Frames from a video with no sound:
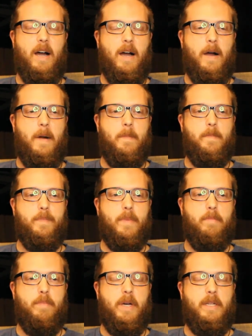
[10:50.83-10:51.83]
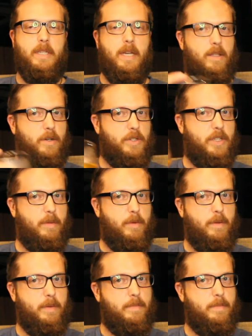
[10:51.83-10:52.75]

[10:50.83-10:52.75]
But yeah, Larceny